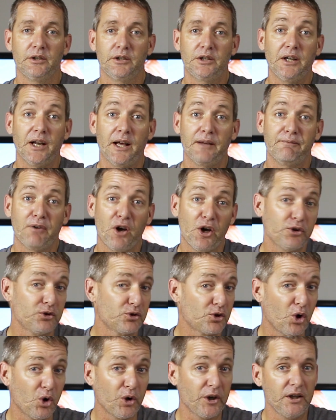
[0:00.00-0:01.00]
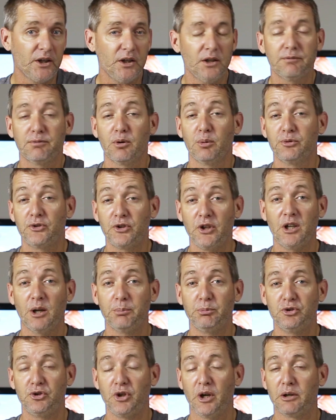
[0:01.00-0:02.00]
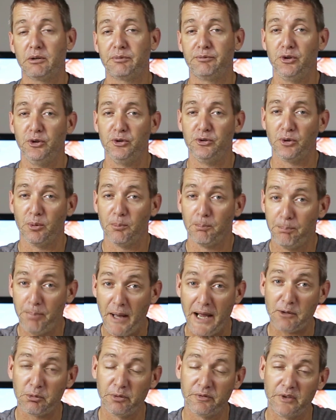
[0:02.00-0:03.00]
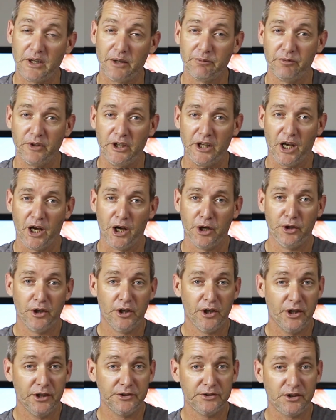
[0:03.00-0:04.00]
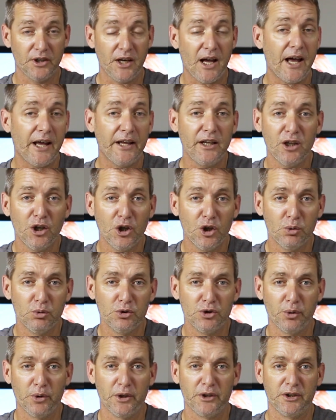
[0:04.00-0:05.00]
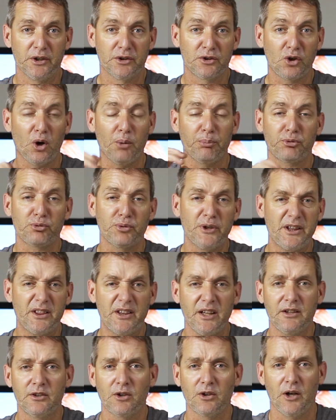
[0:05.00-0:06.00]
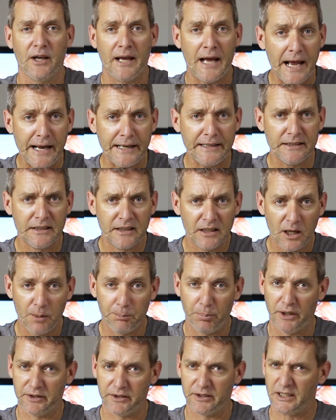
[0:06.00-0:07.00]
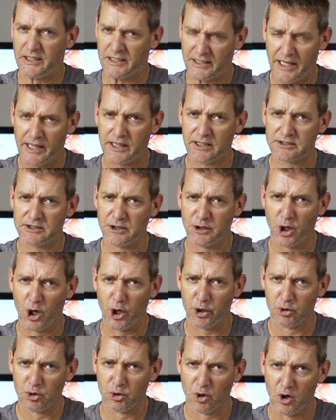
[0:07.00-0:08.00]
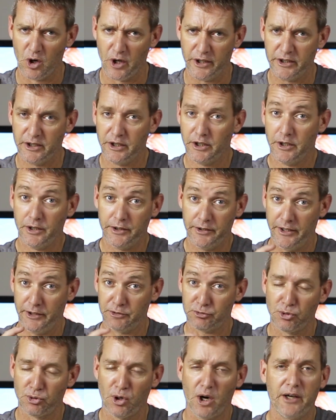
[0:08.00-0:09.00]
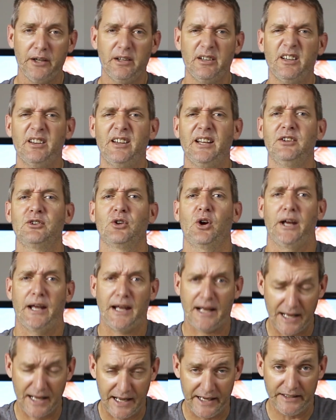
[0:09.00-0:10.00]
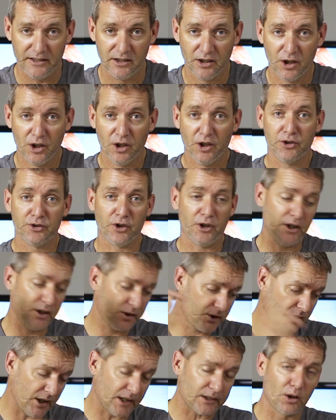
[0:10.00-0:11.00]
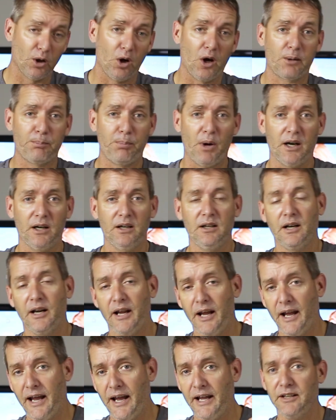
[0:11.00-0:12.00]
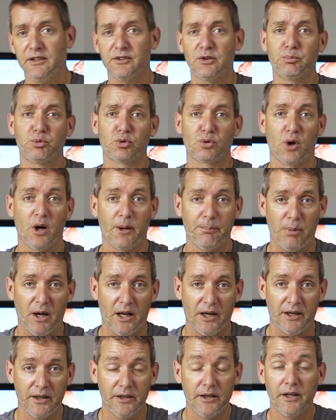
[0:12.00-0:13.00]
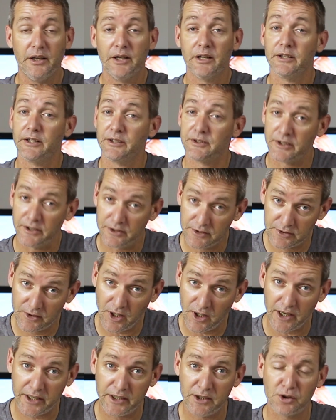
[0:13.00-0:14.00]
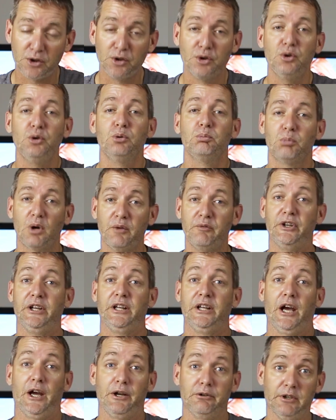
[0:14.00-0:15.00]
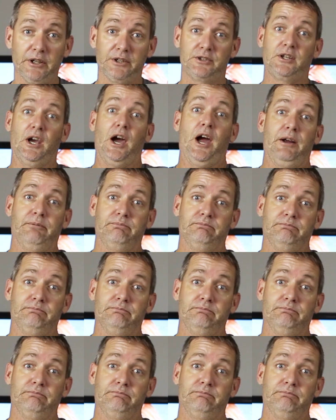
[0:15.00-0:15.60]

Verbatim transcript: G'day folks, Conor here from CW Tech Reviews, back with another video, and today we're doing the top 3 things I hate about the Galaxy Note 9. That's right, things I hate. So hit that like button and the subscribe button, and let's get stuck into my video. Let's go.